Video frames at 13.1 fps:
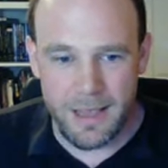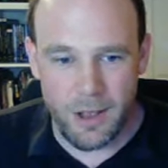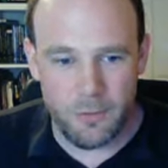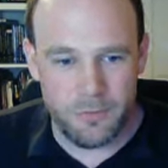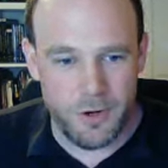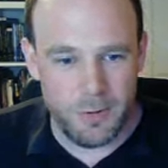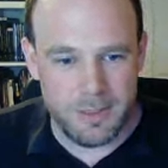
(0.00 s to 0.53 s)

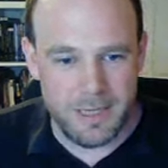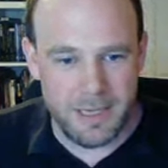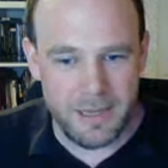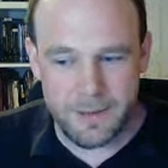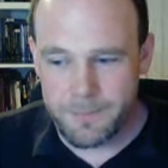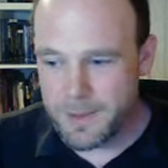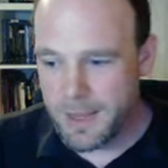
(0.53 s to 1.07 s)
Of note
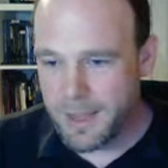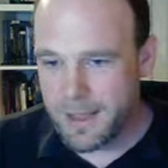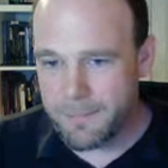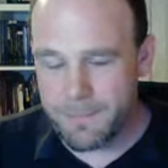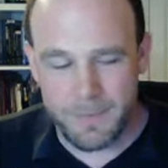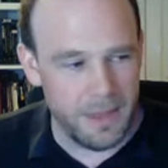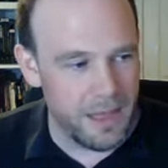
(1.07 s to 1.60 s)
here,
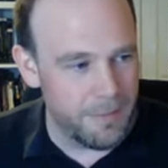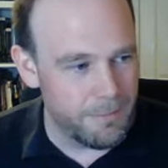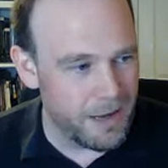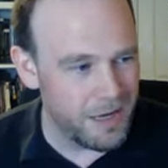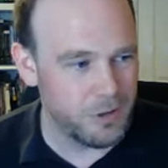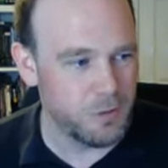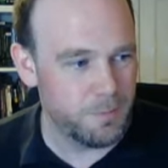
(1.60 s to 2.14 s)
um, it
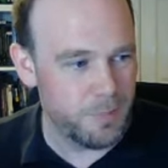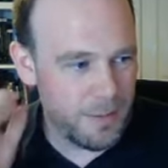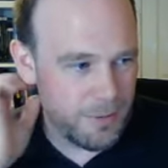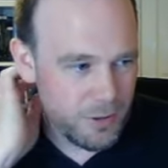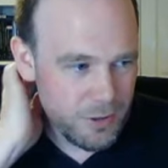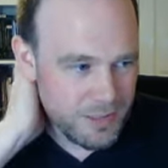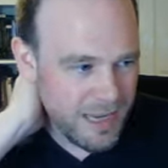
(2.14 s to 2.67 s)
might just be
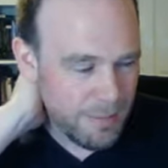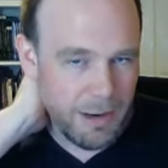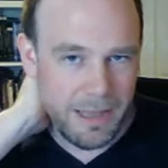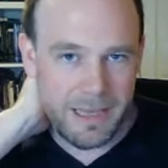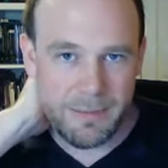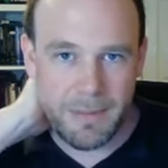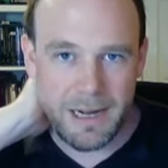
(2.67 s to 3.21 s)
because I'm
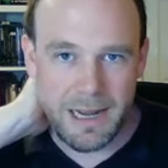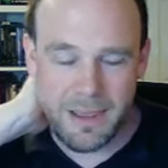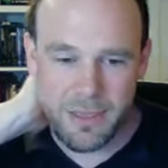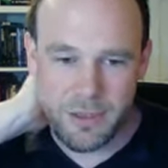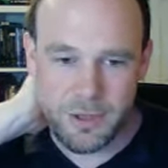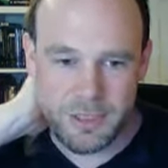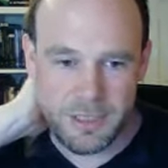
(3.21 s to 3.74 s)
like in my late
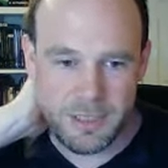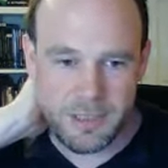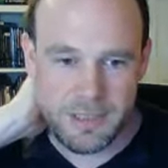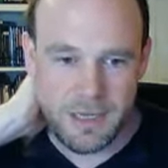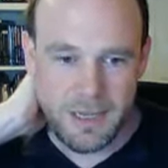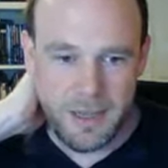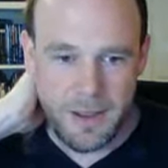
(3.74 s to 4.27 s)
30s,
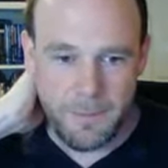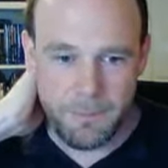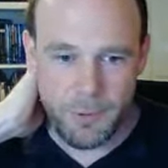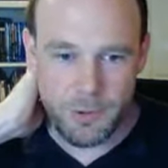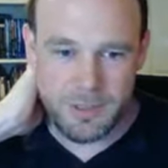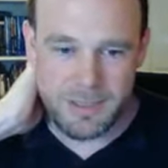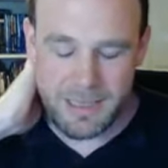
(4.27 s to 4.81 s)

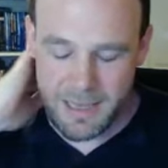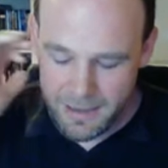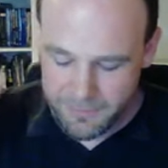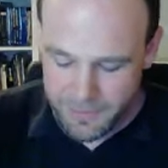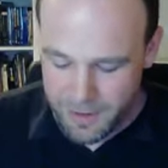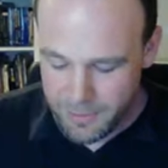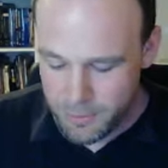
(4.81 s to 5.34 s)
but I,
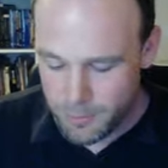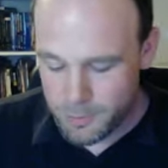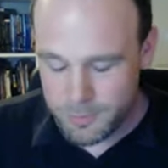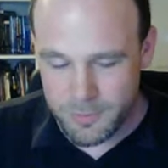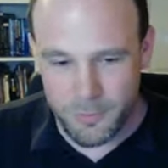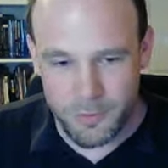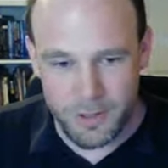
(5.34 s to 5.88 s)
I thought it
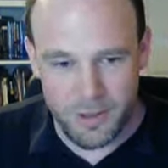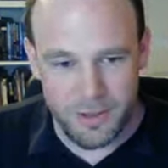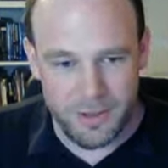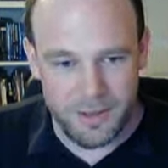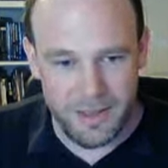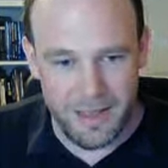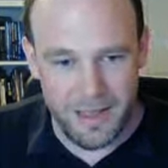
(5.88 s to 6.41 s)
was funny
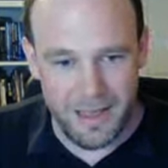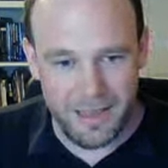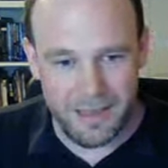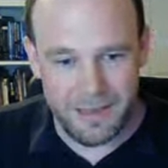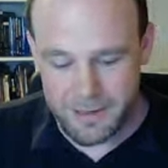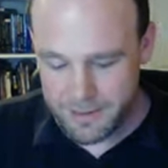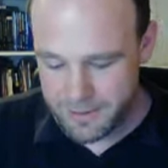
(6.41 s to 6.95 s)
that I
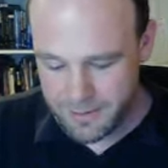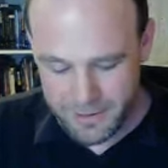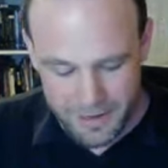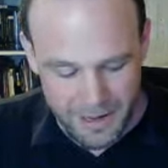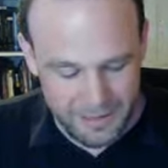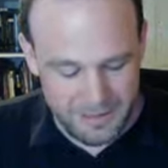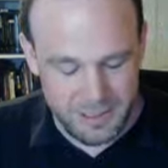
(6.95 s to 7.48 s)

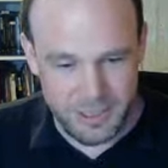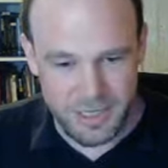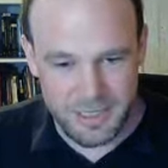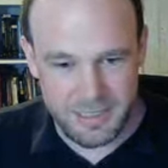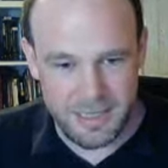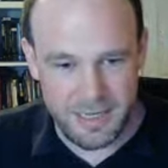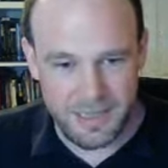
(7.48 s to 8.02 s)
I
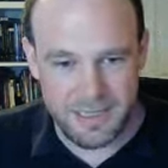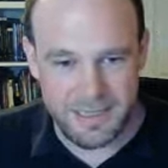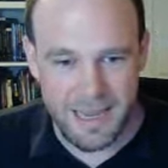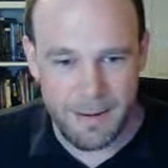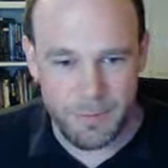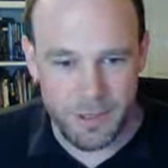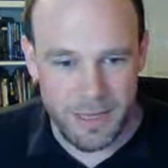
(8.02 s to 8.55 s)
suggested in this
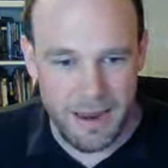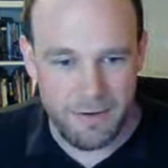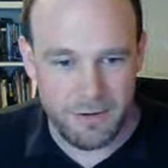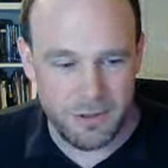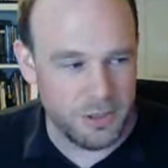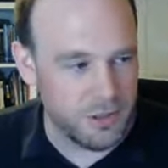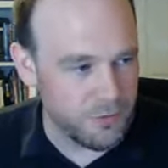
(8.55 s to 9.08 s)
game that
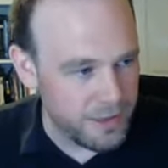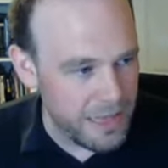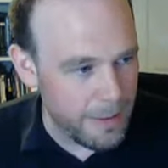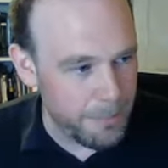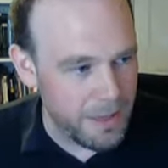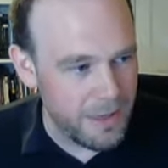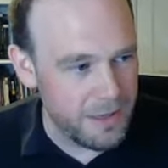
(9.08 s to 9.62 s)
characters are in their
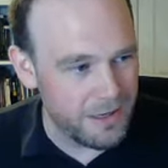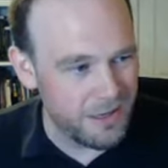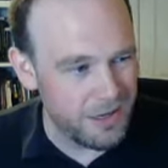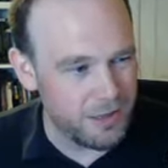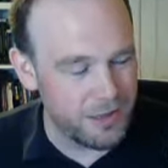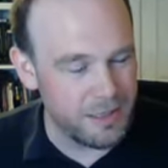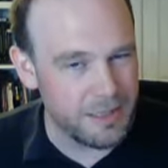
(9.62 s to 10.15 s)
peak
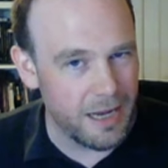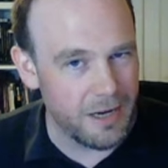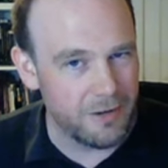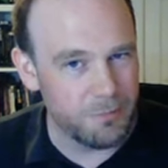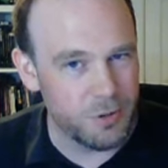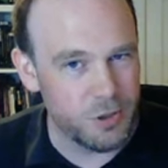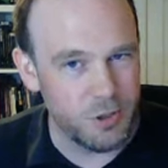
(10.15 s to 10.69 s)
at this kind of
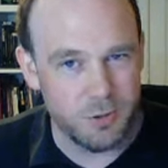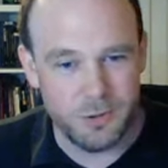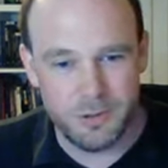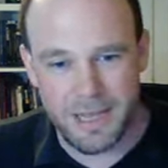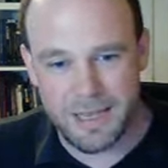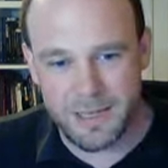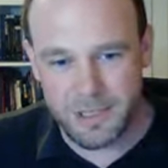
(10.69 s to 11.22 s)
mature
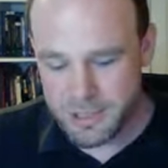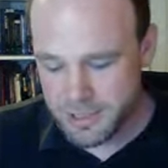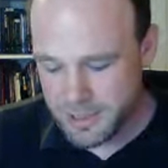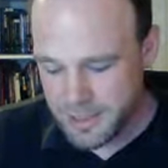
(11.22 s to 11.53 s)
age,